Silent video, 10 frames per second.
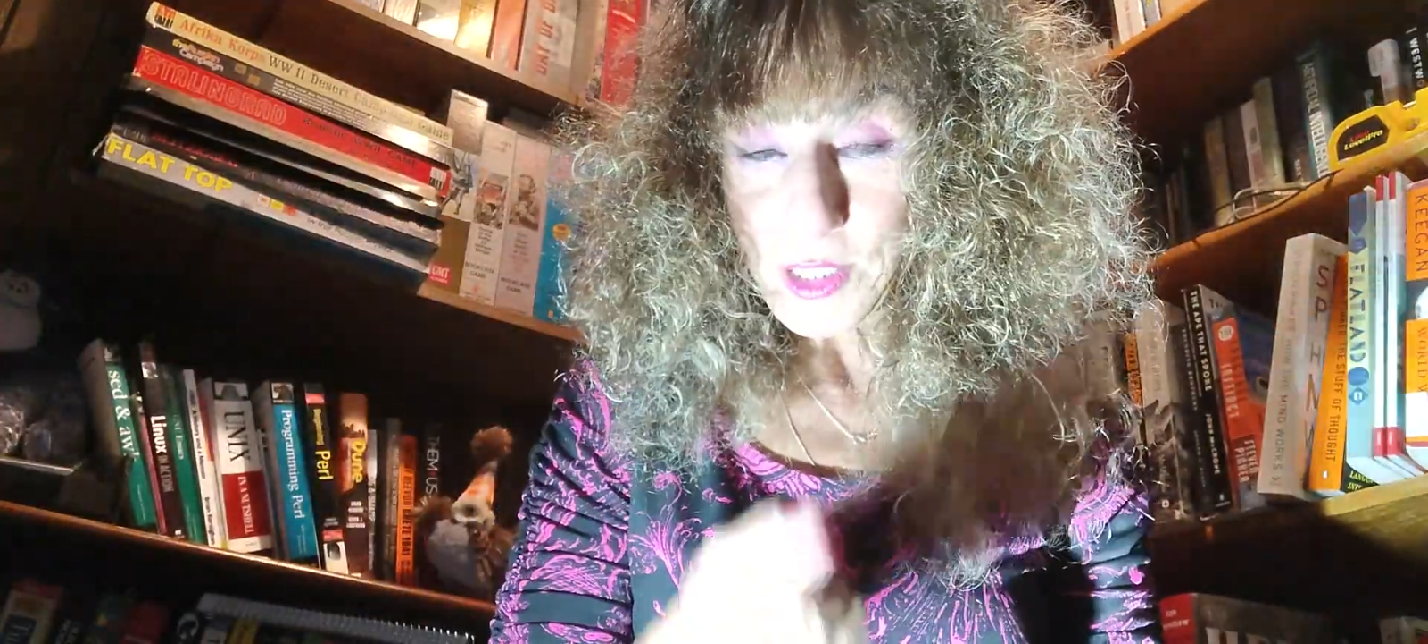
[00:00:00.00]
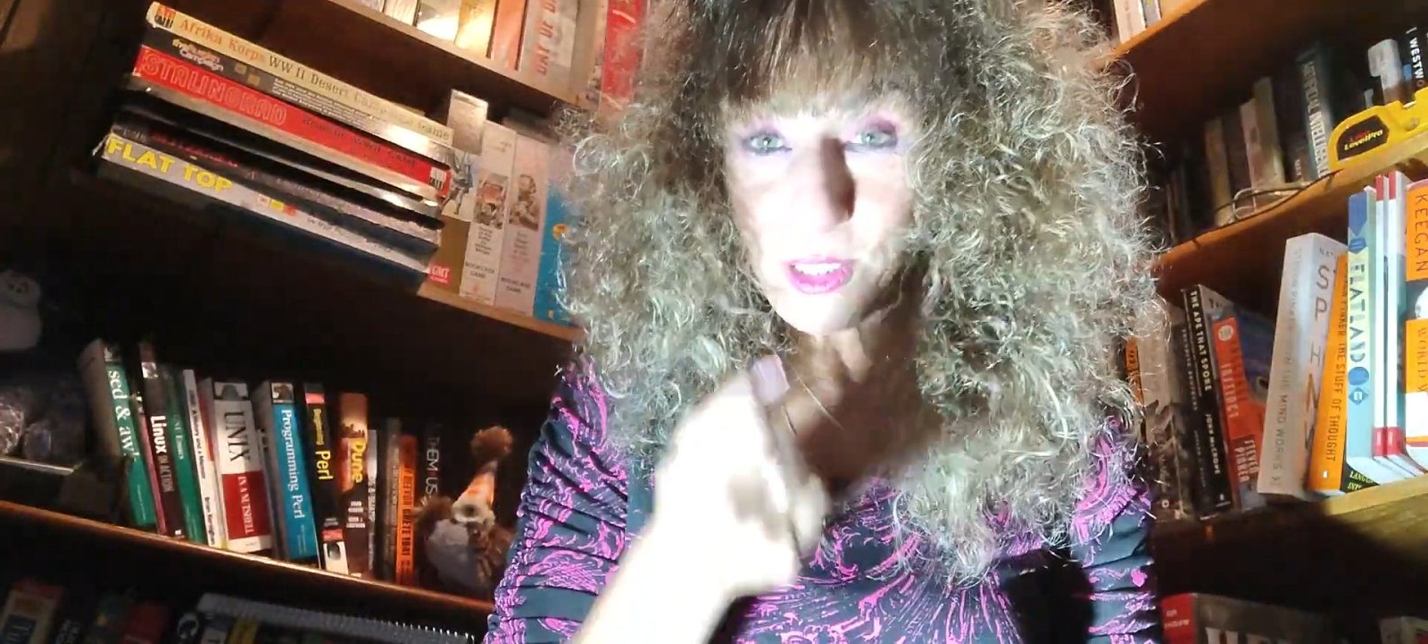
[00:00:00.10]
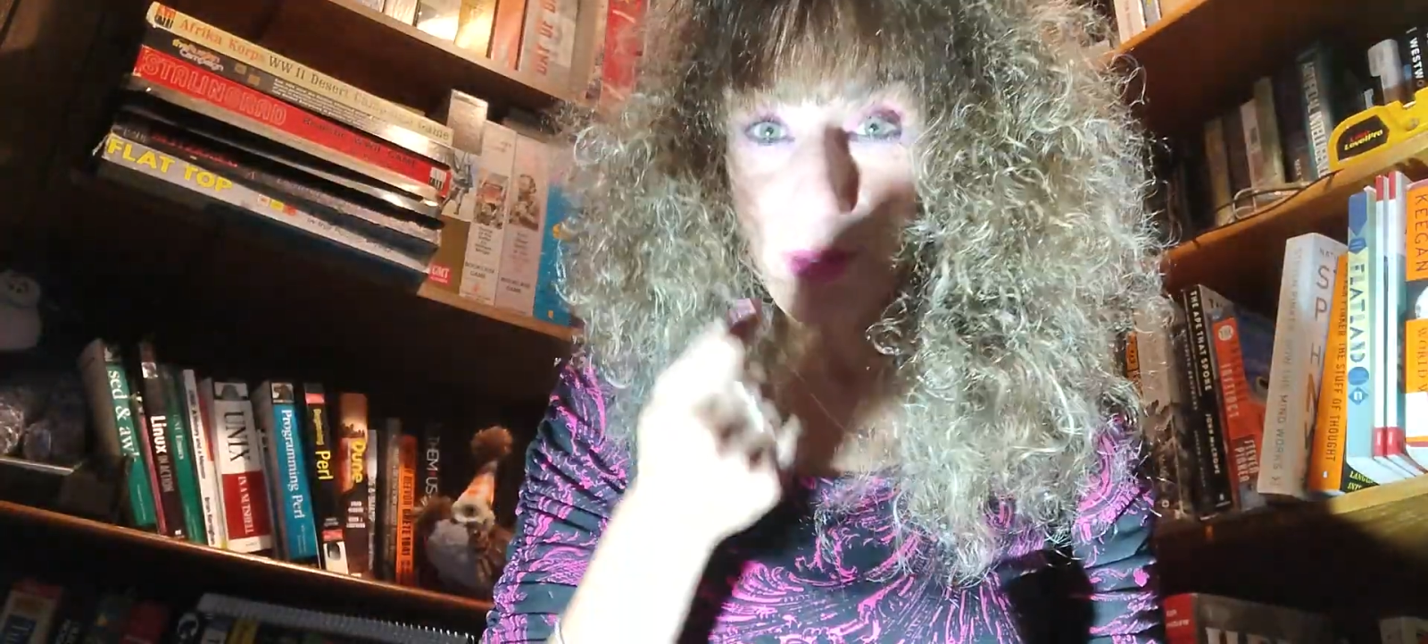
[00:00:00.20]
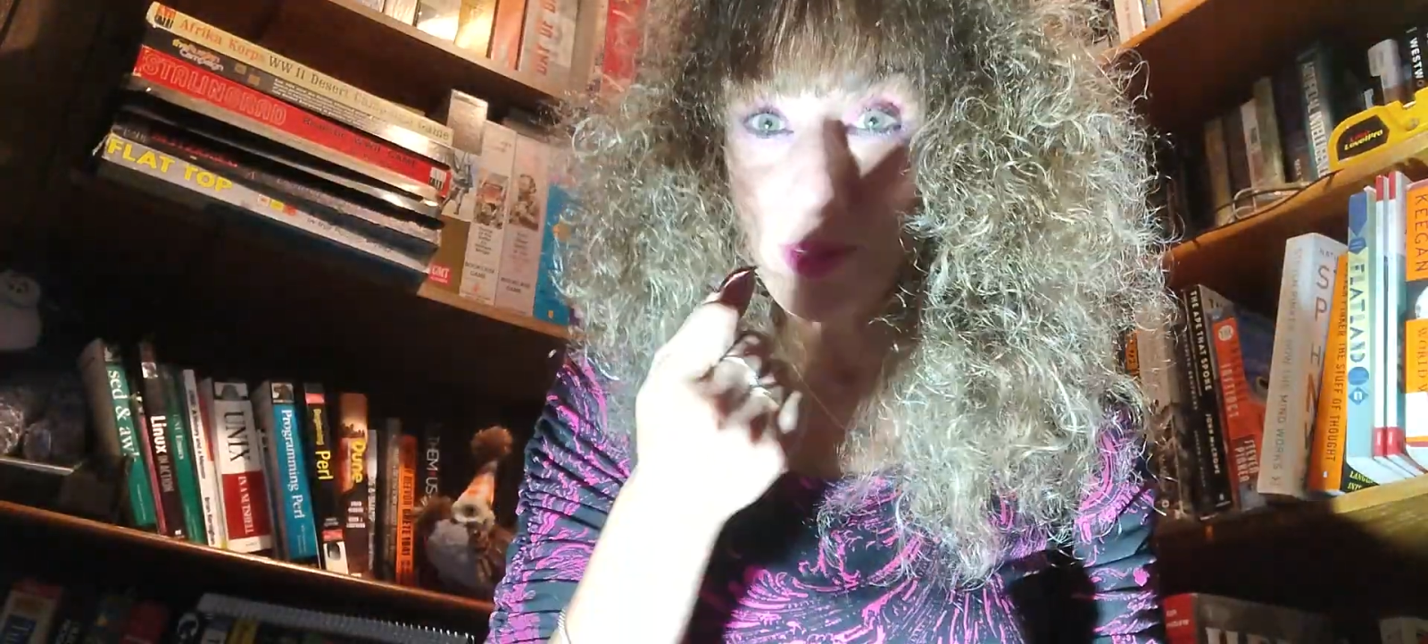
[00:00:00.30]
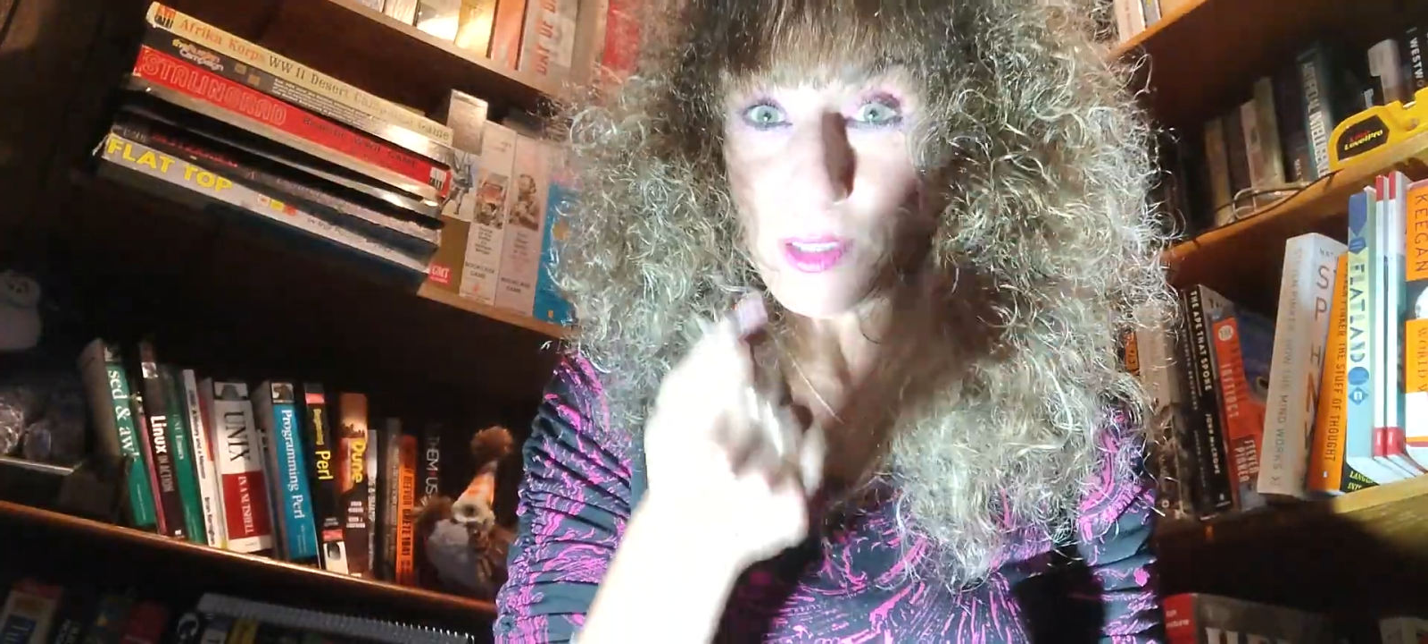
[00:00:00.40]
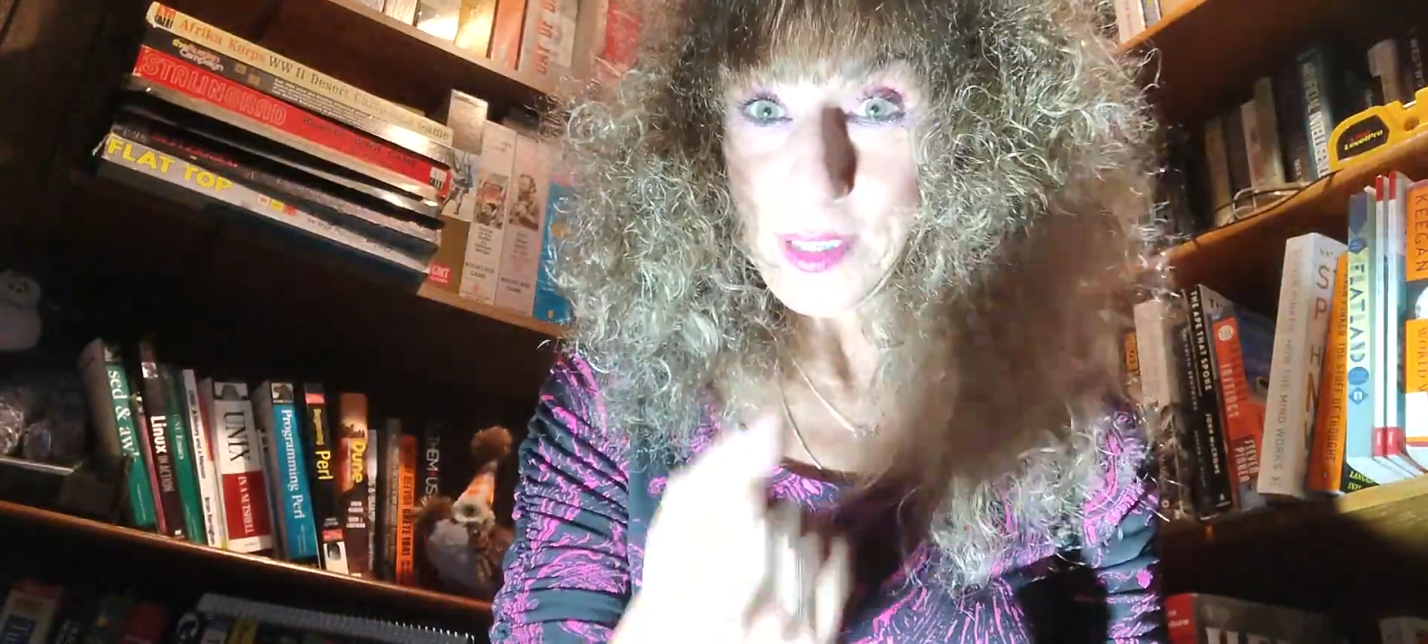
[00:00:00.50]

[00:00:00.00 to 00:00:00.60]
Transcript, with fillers: suit.